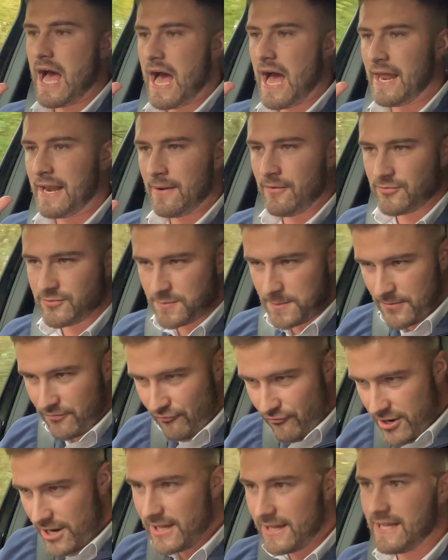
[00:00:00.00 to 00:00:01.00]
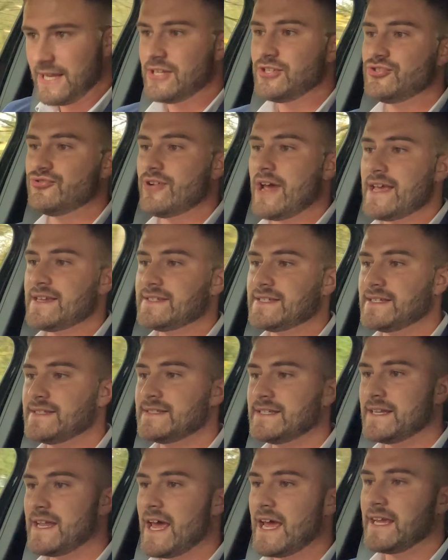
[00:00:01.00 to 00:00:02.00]
And I've been really
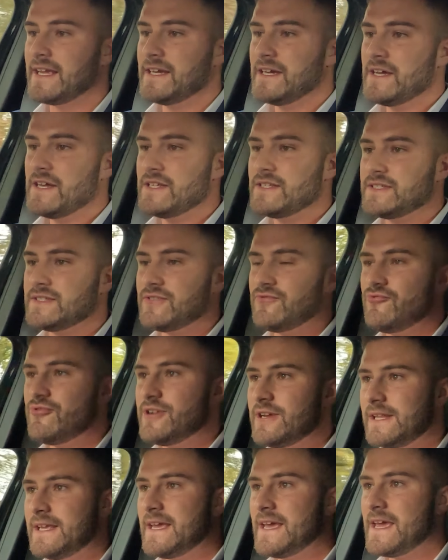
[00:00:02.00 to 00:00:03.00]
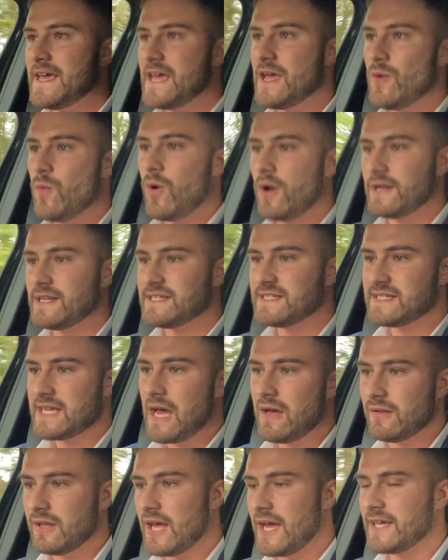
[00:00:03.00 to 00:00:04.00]
interested today to really hear what it
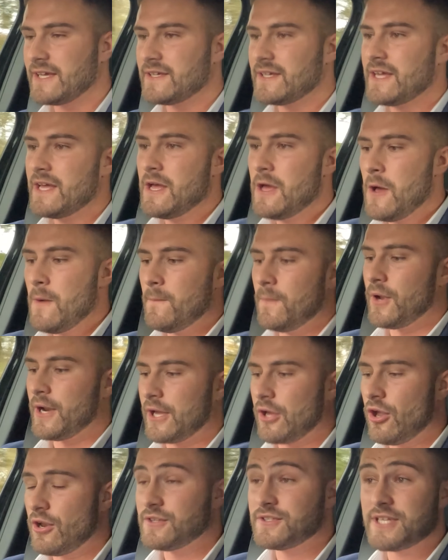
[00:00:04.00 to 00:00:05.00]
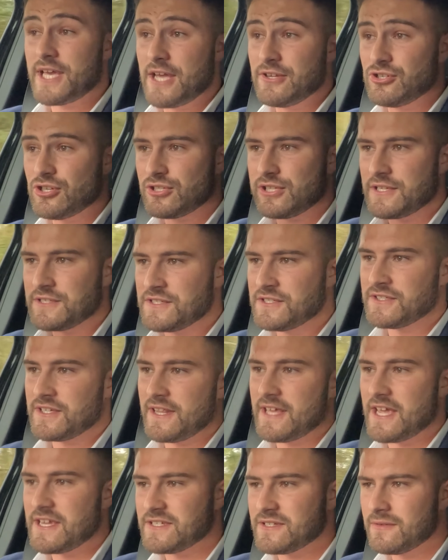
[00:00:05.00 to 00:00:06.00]
sounds like. But I got to say, just listen
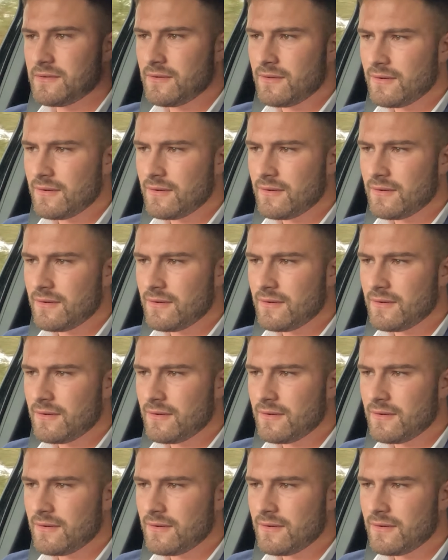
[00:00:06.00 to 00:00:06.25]
to this.